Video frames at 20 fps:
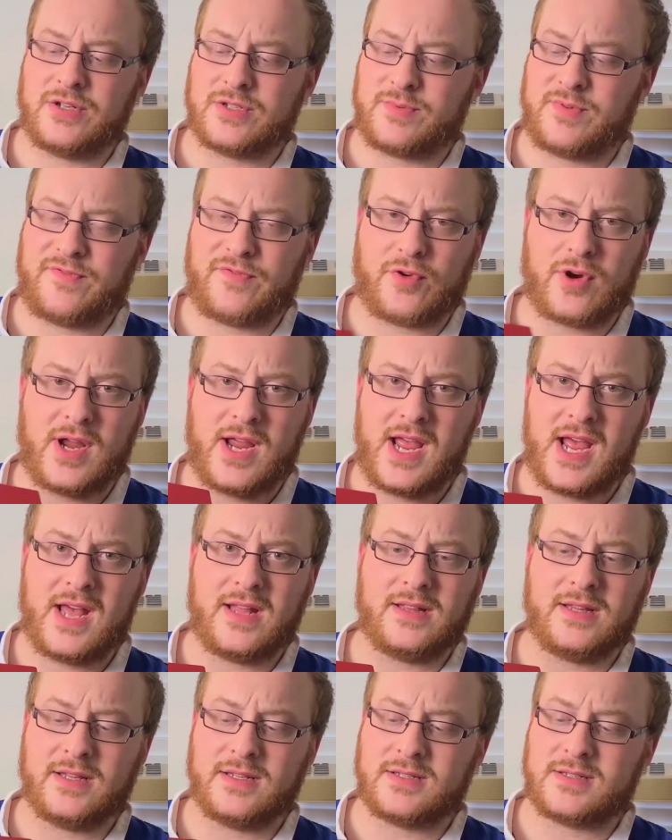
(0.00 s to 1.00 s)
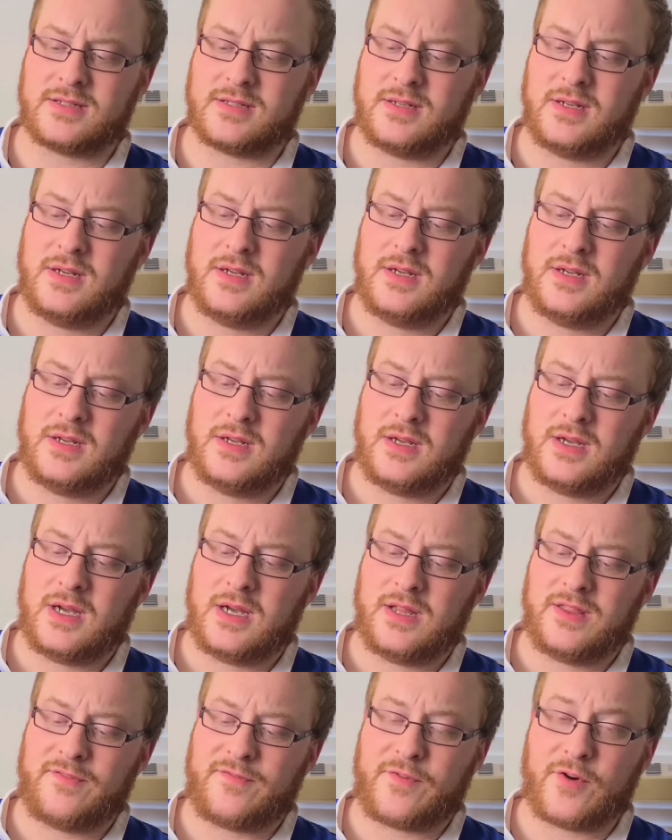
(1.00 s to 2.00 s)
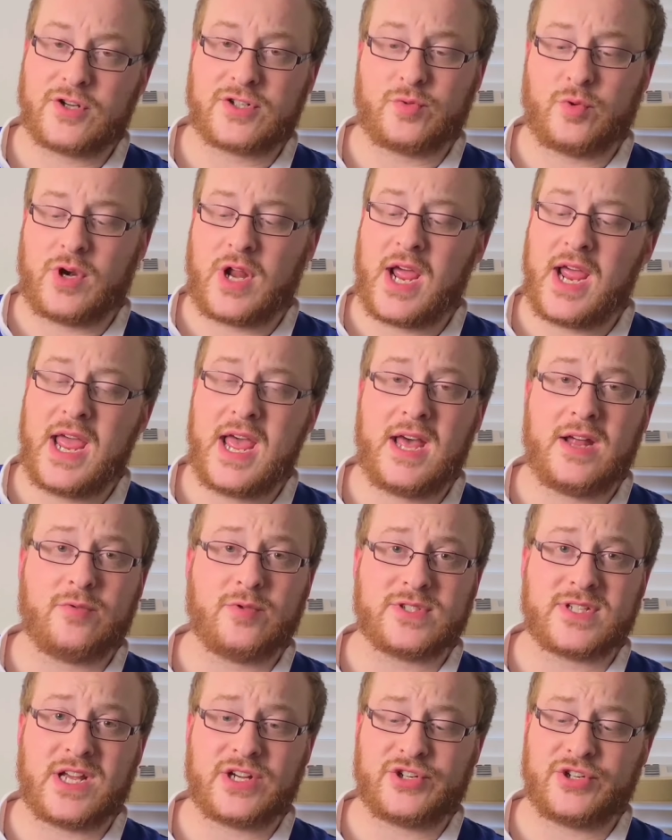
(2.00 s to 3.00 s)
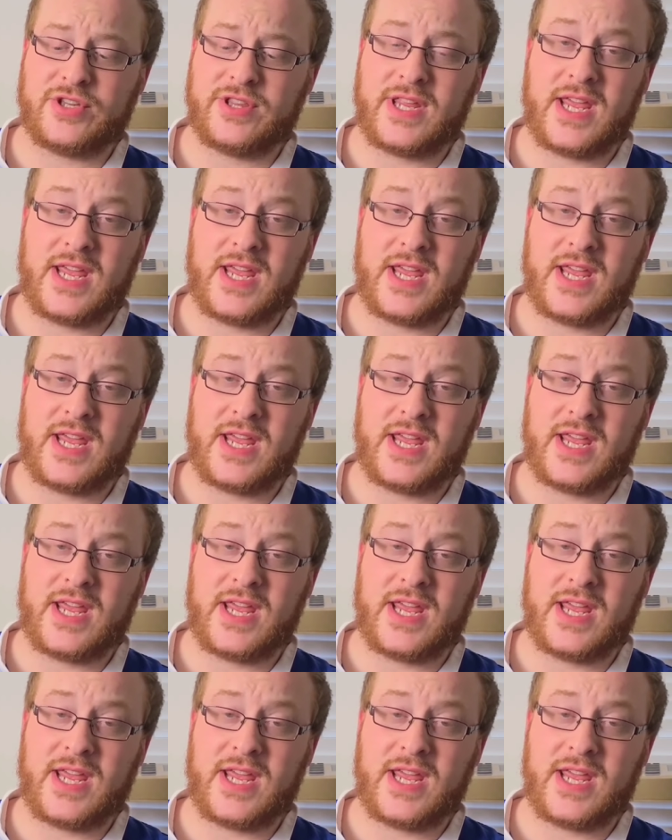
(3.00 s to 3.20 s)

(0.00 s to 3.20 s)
before I had this. The first one I had was actually the